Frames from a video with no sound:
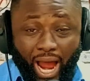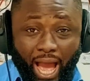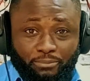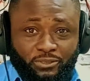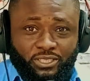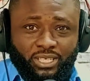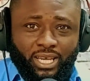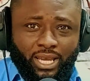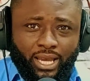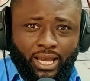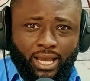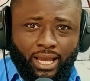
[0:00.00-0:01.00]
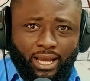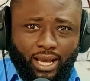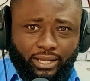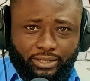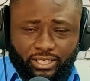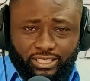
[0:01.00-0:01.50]
Perhaps
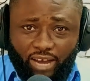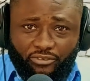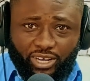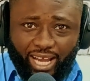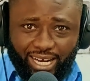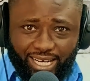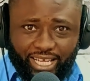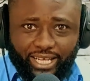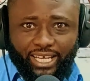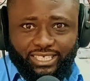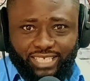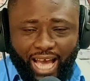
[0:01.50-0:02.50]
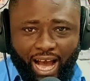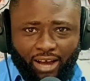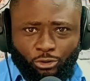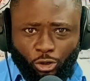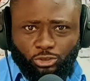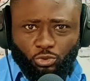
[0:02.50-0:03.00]
these African leaders
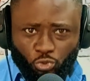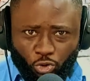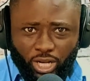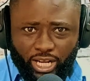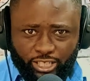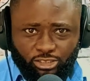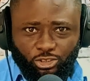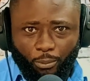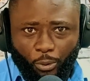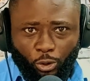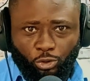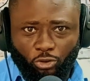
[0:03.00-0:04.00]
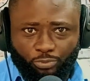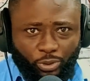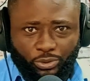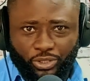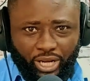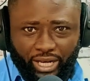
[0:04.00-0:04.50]
are not really in support
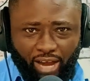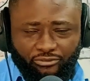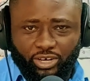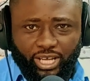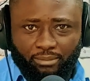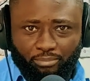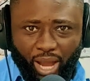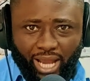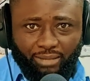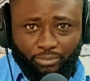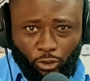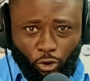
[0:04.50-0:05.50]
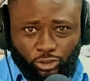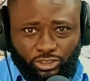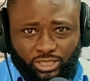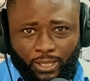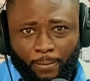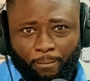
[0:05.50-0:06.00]
of building an African bank
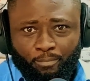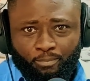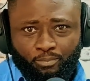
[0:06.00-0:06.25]
because